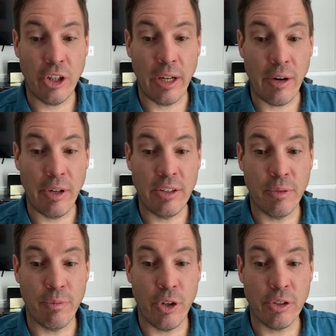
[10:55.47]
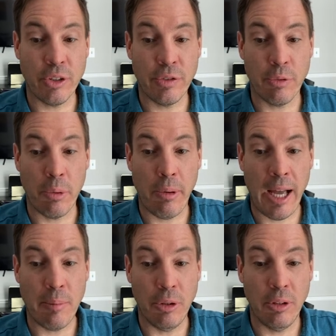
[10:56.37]
Could I read some verses from the
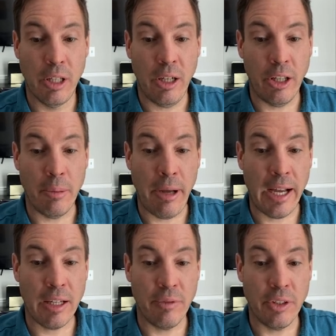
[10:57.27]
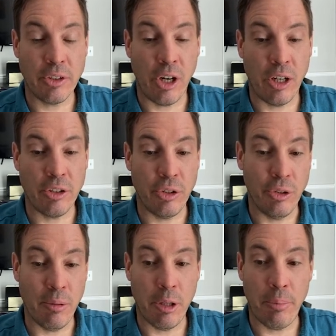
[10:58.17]
Bible on the back of this card to you?
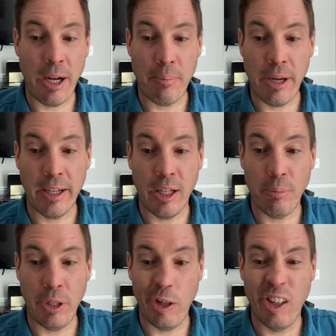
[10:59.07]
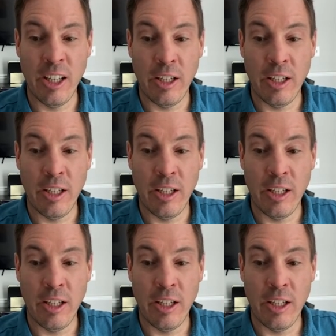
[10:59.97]
And I'm going to pop back up here.